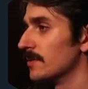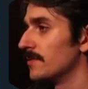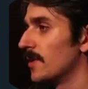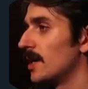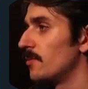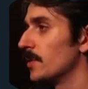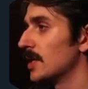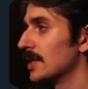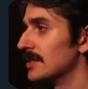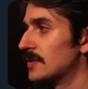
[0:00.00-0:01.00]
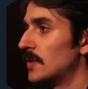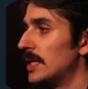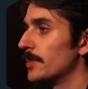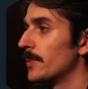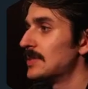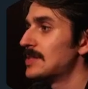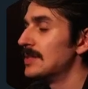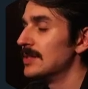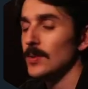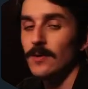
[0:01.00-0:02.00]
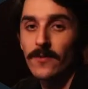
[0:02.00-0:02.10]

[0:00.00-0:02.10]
We're going to get this fully implemented and do a final